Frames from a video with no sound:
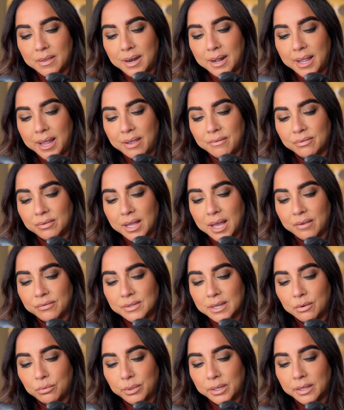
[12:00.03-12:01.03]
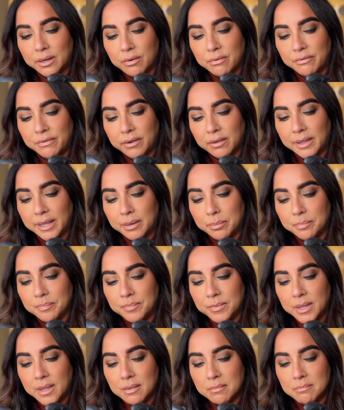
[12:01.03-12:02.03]
I have left. I really don't feel like
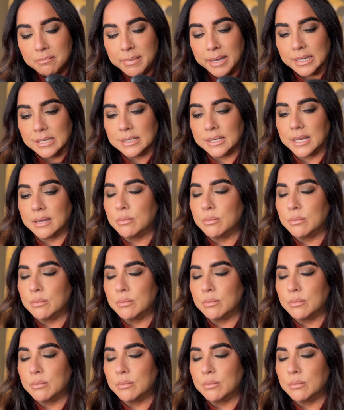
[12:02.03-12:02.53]
mixing